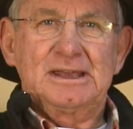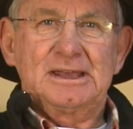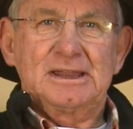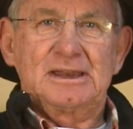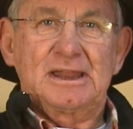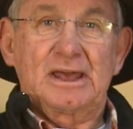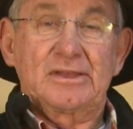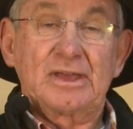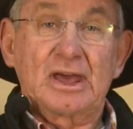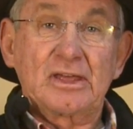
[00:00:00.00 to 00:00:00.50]

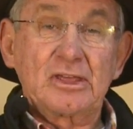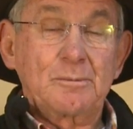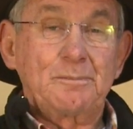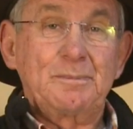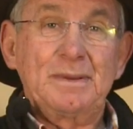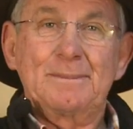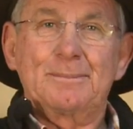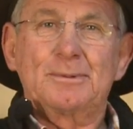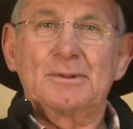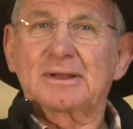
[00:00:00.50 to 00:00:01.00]
Now, the other
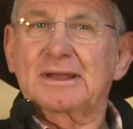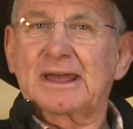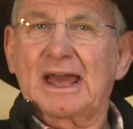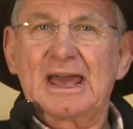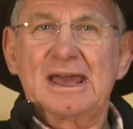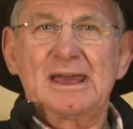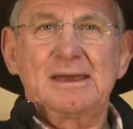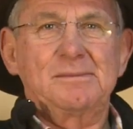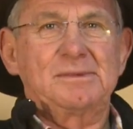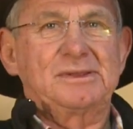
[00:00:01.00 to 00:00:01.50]
people
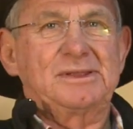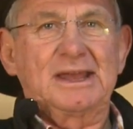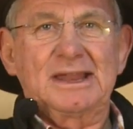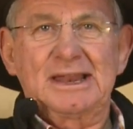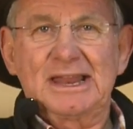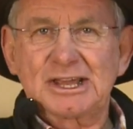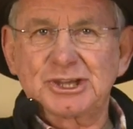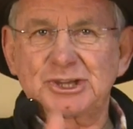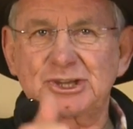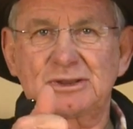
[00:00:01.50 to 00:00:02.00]
came and they
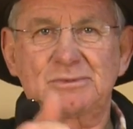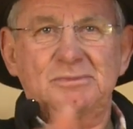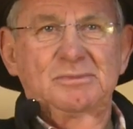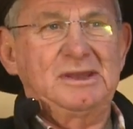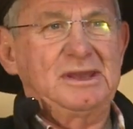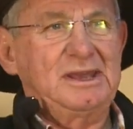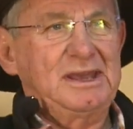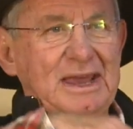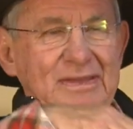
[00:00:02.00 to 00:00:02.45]
lectured me